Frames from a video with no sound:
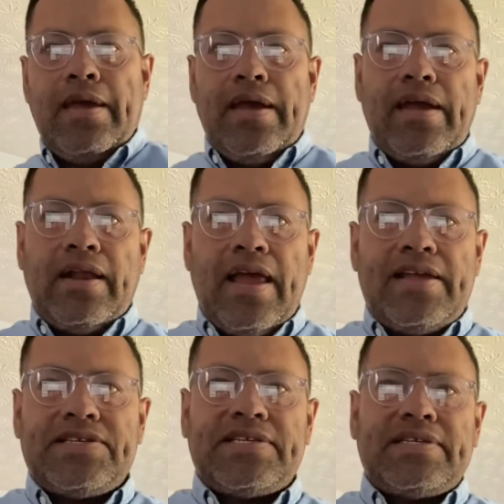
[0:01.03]
Hey
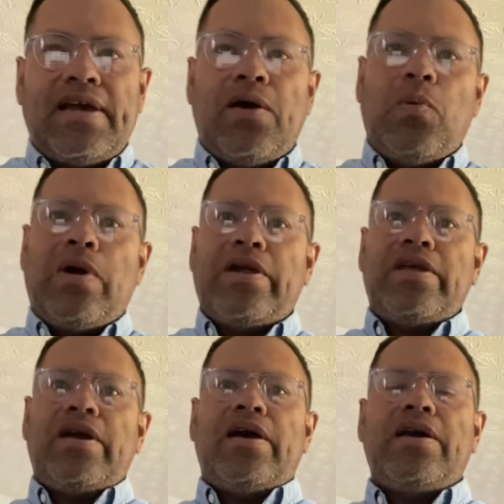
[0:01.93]
class, how are
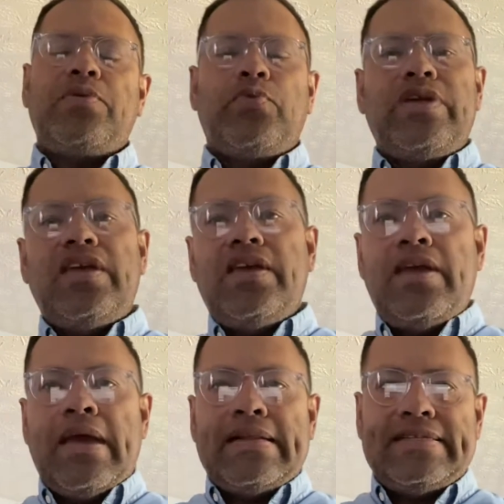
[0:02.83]
ya?
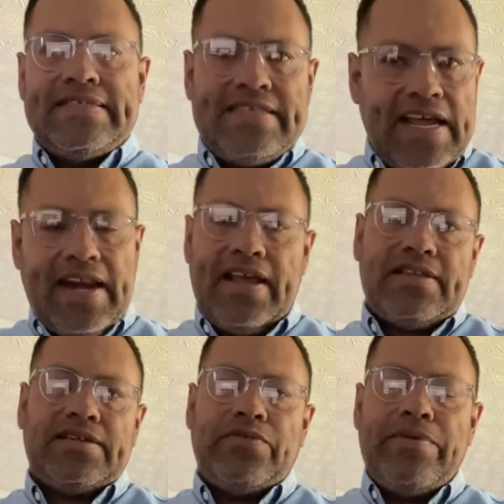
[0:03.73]
We did
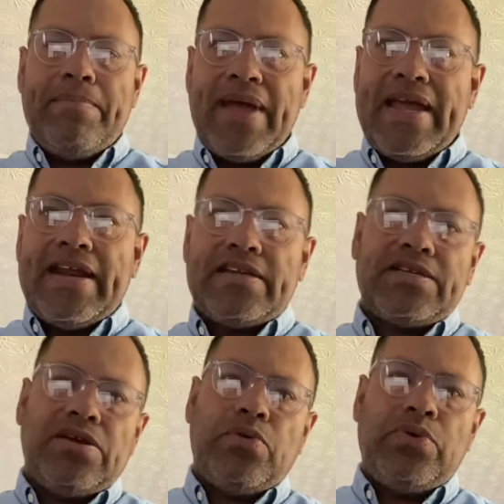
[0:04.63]
it. We made
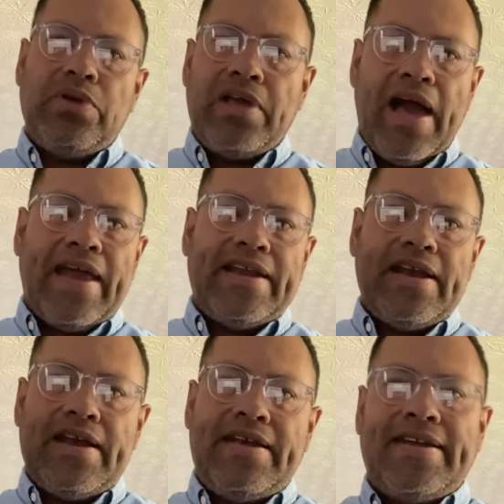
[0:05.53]
it. We got
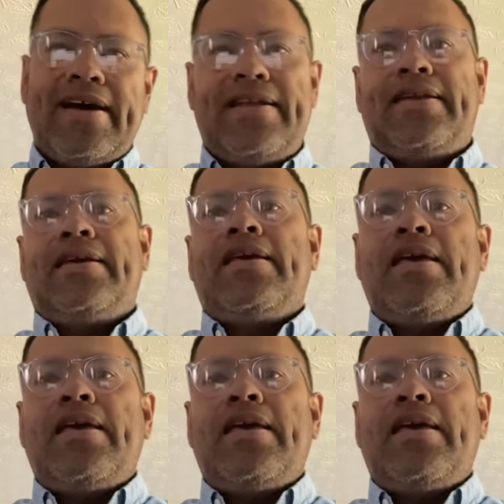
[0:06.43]
it done.